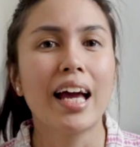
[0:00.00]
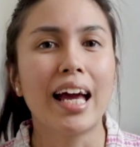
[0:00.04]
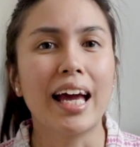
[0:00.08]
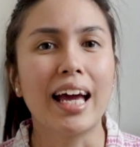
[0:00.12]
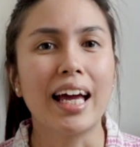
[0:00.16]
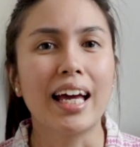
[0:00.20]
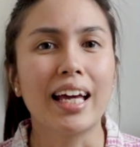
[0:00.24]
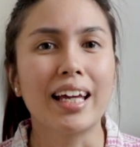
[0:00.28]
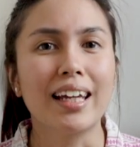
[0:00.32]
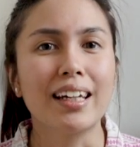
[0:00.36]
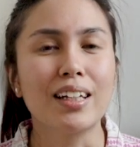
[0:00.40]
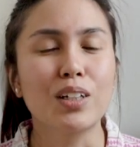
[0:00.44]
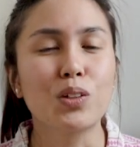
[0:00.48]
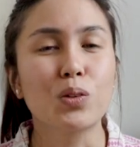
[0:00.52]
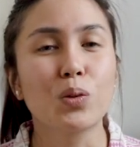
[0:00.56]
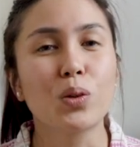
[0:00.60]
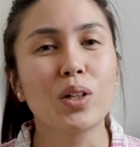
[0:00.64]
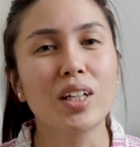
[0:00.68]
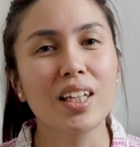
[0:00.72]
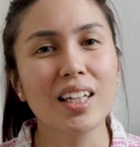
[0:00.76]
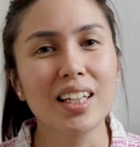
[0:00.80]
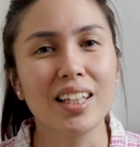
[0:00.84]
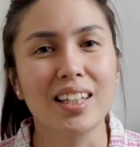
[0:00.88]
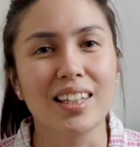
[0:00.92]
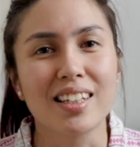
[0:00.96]
And to
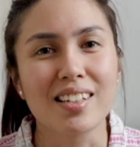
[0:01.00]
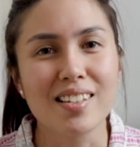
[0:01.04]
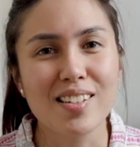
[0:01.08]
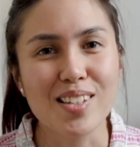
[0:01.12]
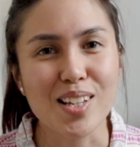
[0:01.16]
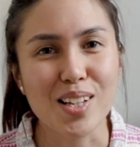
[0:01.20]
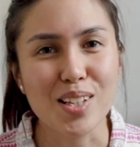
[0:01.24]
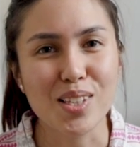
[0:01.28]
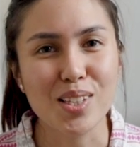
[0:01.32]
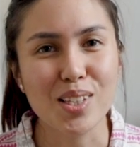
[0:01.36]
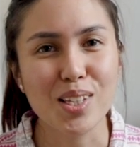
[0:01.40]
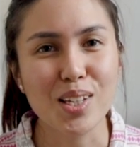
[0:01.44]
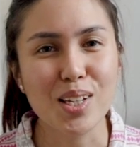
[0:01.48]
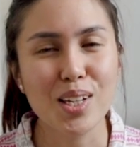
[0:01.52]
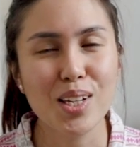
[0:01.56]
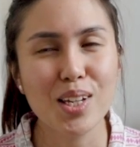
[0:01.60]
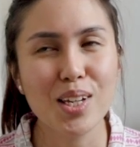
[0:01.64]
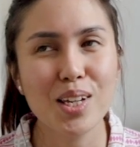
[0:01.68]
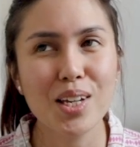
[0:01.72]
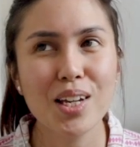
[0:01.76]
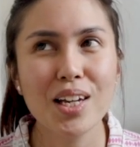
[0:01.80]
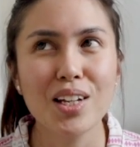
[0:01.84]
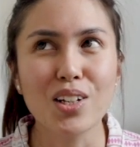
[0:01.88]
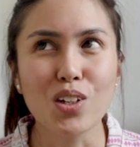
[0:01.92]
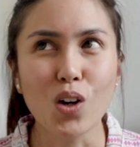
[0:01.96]
hit the
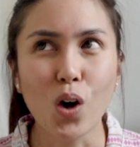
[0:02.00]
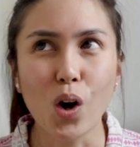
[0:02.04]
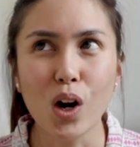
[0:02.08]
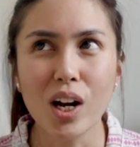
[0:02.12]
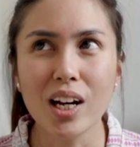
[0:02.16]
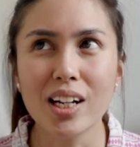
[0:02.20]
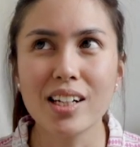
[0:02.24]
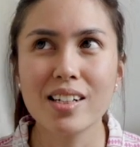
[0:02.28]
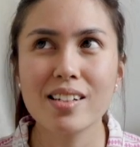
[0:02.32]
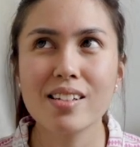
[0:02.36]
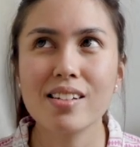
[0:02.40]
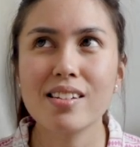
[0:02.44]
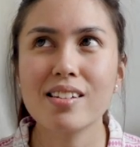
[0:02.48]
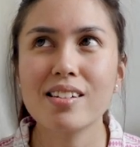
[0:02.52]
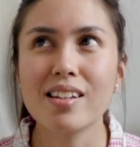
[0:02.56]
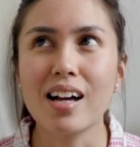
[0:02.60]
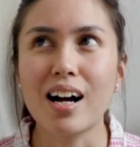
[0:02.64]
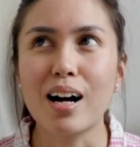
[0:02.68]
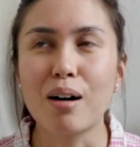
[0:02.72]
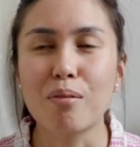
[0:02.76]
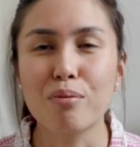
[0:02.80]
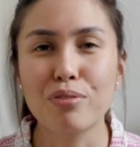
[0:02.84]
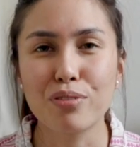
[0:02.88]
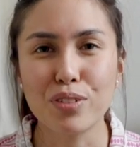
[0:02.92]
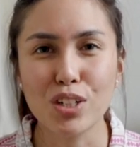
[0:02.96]
$60
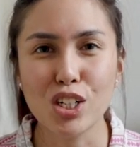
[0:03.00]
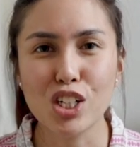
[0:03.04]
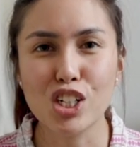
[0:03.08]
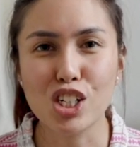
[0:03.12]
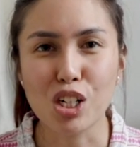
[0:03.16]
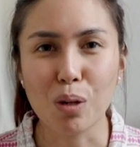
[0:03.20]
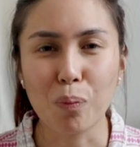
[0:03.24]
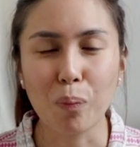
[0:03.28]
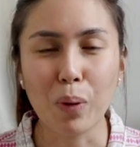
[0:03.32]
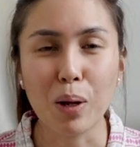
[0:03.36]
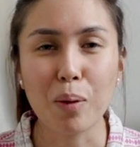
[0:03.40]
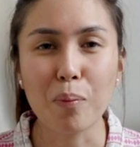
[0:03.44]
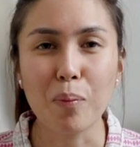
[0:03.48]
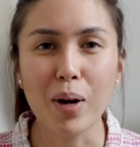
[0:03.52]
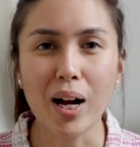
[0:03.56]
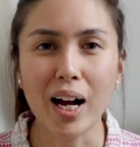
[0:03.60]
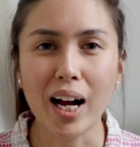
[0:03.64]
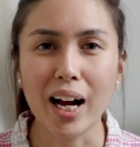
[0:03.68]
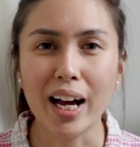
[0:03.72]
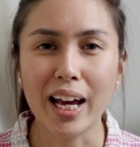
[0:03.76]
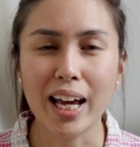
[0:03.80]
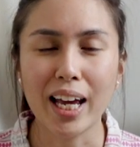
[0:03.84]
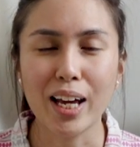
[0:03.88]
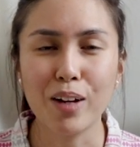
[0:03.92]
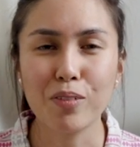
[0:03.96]
um, free shipping mark,
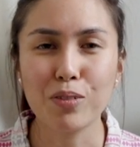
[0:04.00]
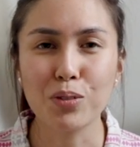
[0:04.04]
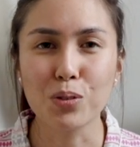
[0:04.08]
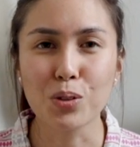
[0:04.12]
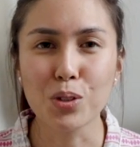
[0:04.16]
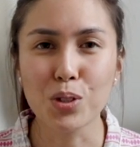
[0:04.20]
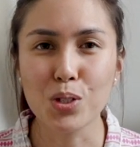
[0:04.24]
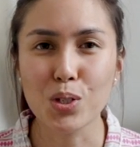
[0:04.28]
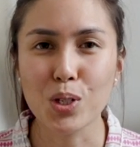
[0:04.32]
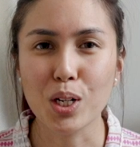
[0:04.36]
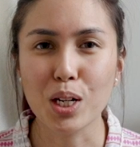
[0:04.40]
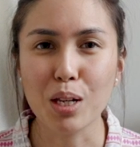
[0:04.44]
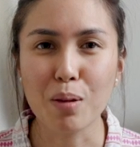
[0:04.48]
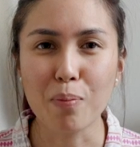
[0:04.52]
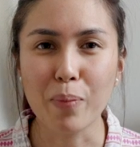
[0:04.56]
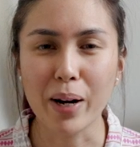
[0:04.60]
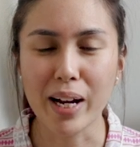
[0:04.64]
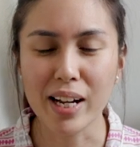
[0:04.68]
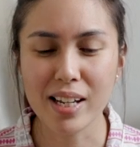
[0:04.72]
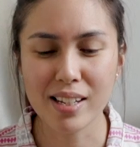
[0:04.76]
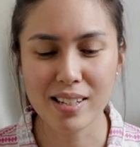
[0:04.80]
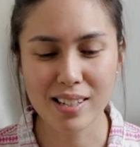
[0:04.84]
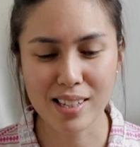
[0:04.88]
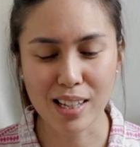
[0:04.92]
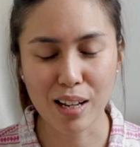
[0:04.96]
I have to usually
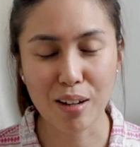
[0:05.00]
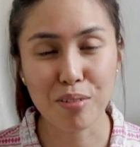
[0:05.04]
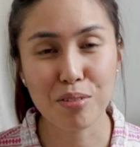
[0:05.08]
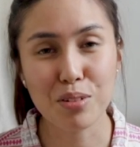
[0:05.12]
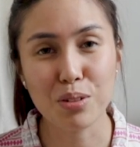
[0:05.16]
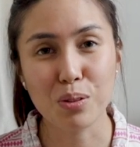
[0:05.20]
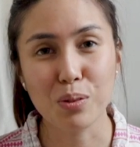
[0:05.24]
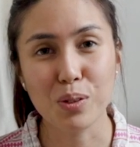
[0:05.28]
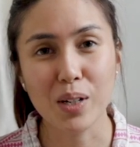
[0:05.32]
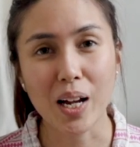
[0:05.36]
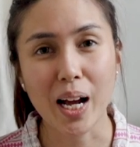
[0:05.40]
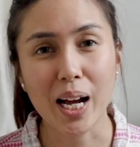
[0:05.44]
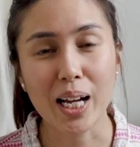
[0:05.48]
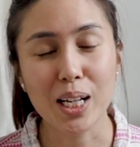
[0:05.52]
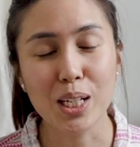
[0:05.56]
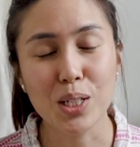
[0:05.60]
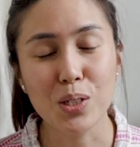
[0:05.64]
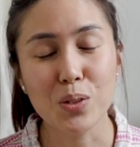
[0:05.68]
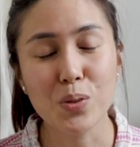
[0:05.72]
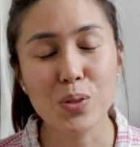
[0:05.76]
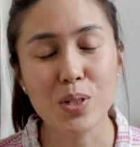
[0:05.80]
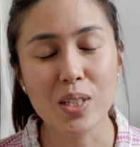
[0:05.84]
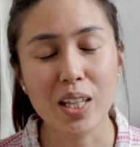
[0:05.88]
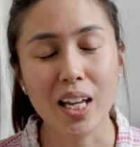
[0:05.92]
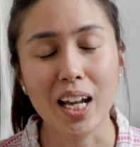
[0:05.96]
buy stuff. So I
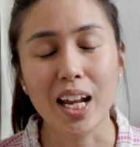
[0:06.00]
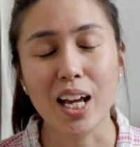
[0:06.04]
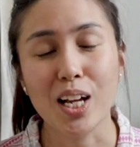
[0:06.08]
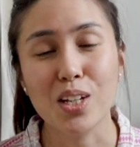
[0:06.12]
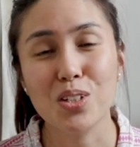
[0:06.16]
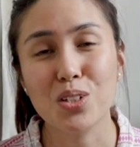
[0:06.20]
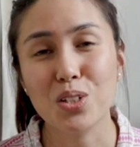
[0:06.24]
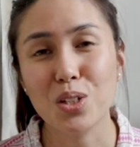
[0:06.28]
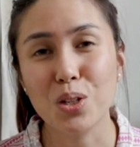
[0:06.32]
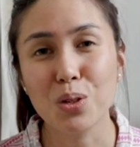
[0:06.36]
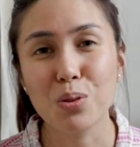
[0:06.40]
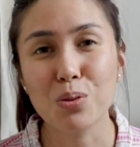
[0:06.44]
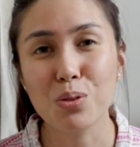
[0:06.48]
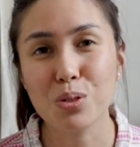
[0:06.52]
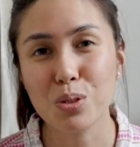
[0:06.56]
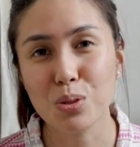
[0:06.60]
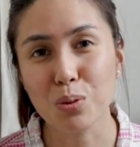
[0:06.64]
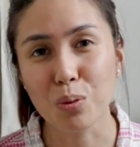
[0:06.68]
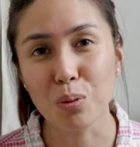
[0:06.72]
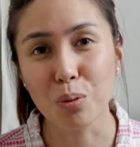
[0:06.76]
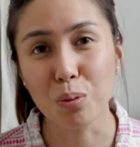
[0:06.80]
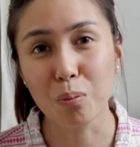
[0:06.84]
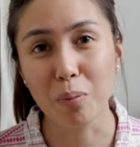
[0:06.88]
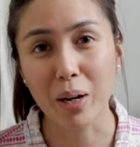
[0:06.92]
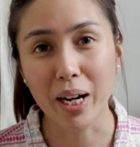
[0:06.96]
use that excuse
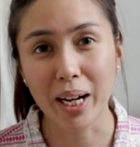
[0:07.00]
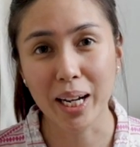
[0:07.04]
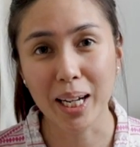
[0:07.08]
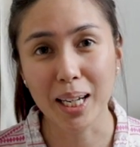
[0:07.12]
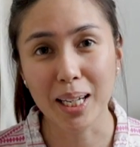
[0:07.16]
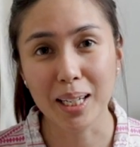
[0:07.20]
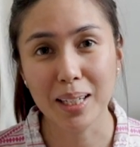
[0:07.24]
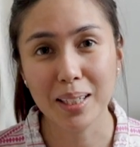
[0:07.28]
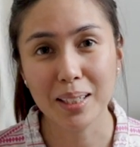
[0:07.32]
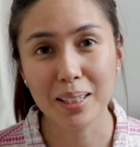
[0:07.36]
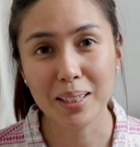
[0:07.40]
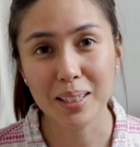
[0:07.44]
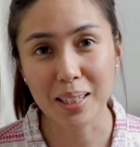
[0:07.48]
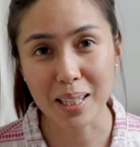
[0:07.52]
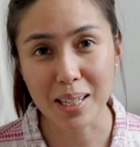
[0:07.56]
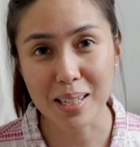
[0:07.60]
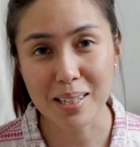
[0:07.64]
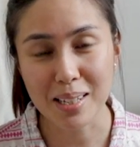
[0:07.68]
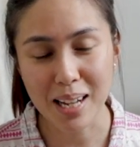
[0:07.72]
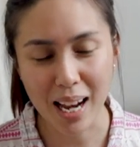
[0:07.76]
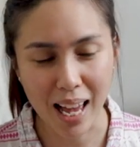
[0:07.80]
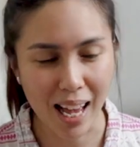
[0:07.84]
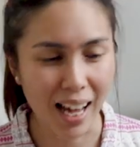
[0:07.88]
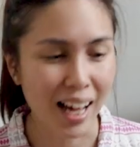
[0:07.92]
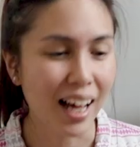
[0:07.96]
to buy
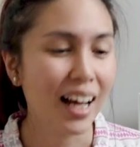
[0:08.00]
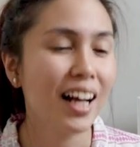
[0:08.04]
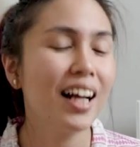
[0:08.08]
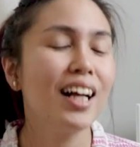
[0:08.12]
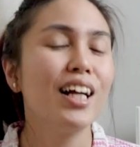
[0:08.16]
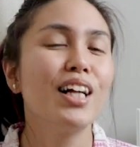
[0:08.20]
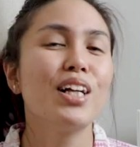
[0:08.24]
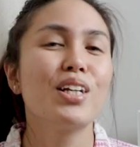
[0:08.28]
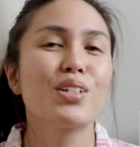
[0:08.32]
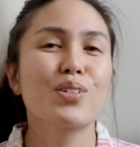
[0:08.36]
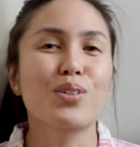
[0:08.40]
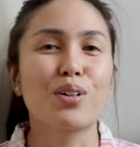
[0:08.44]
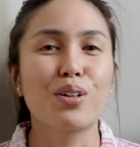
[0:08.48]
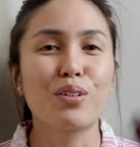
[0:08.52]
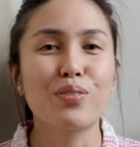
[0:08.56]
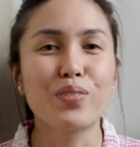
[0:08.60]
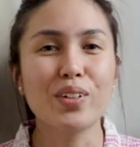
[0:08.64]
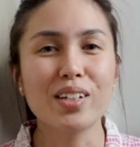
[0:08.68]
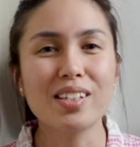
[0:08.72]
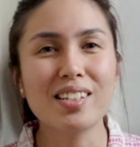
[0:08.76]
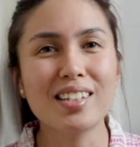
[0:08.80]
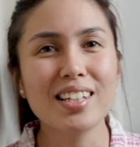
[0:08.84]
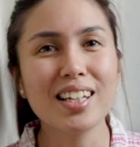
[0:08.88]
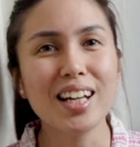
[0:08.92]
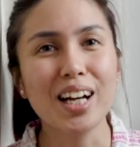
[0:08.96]
things lah. So the
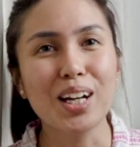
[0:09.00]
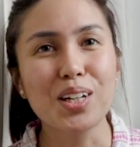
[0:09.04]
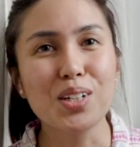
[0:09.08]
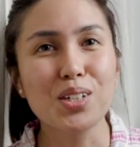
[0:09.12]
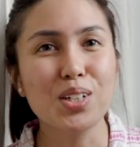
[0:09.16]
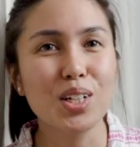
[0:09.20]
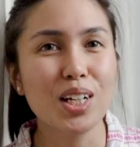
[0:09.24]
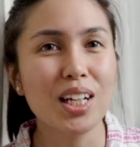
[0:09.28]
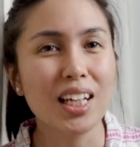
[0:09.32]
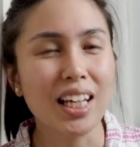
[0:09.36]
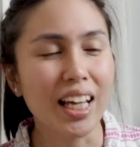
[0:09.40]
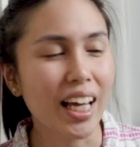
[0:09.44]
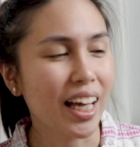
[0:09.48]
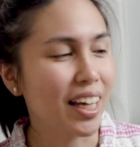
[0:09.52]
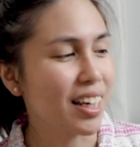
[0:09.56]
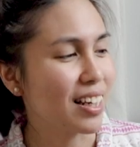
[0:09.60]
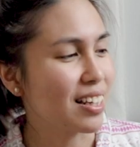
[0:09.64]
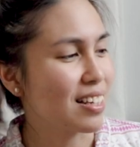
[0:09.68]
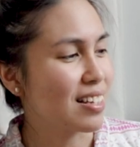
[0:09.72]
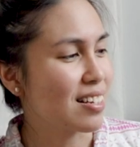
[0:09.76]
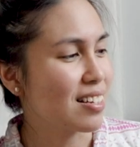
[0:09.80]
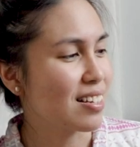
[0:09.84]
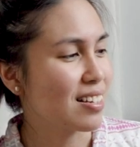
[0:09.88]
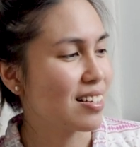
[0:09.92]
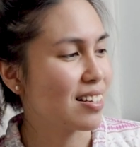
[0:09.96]
first thing I usually get
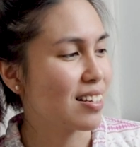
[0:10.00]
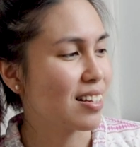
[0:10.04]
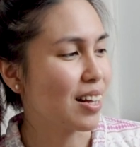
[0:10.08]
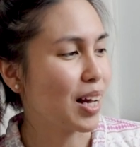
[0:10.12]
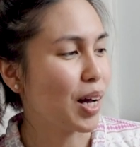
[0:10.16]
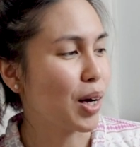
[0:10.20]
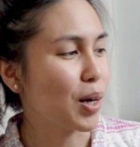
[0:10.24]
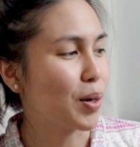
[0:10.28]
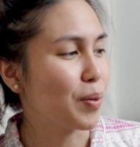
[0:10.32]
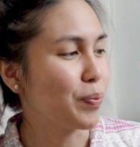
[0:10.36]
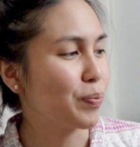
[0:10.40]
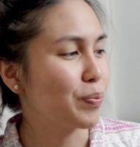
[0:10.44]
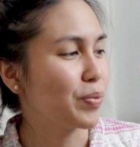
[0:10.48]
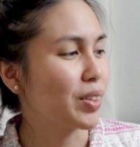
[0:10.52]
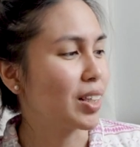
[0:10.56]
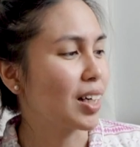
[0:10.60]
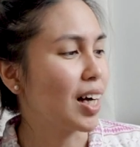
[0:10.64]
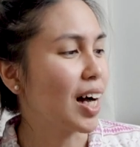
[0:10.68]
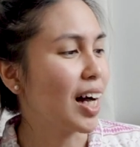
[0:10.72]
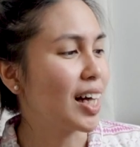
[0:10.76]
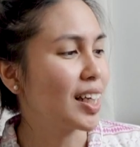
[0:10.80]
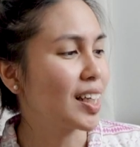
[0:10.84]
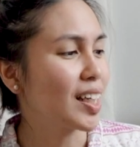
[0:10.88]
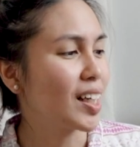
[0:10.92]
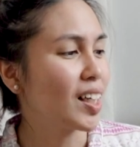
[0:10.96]
is um, the
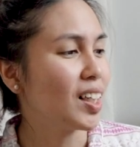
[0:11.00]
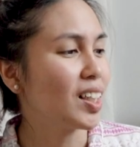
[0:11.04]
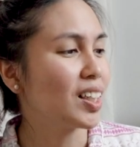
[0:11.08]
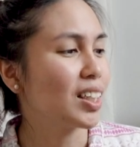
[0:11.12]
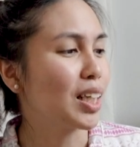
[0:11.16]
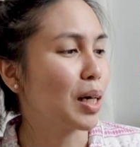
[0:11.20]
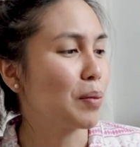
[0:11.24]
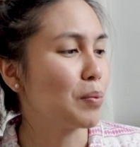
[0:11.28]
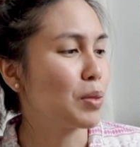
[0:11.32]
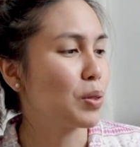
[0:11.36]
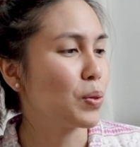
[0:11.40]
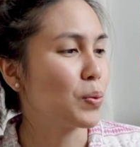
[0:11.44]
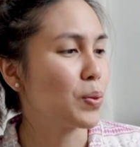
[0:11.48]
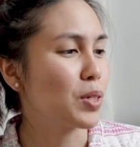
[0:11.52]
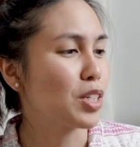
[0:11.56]
Ardell Demi